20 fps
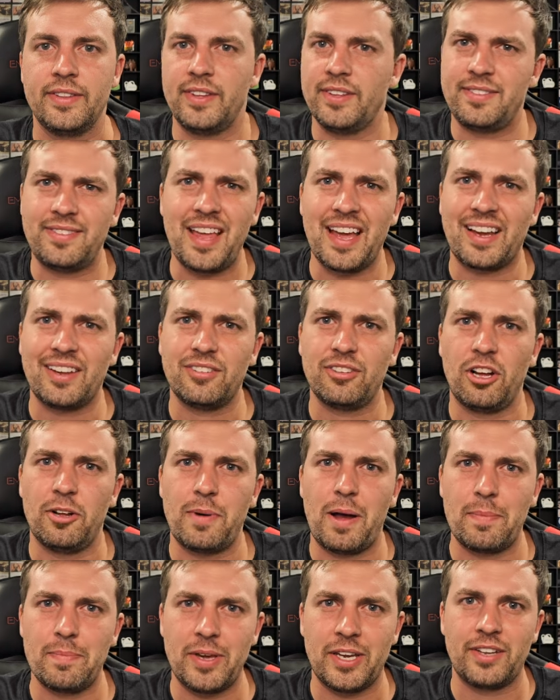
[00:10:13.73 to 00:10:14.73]
This deck is all
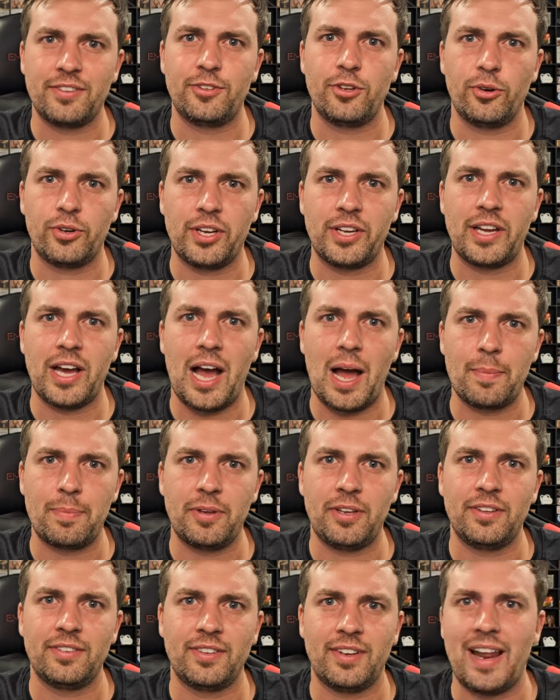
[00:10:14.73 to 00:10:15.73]
about making token
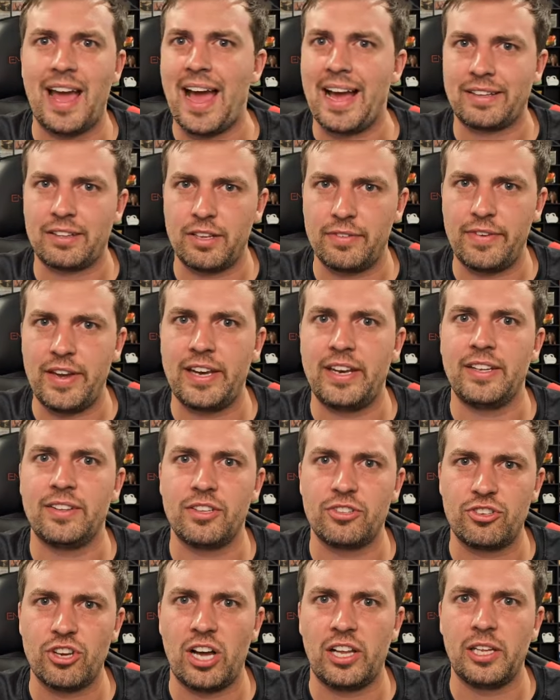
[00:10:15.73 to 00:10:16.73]
copies and activating
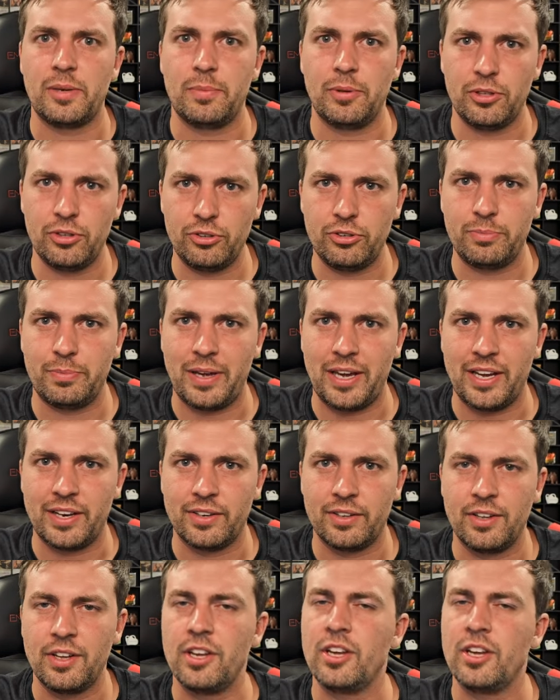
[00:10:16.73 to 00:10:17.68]
the Jolly Balloon Man.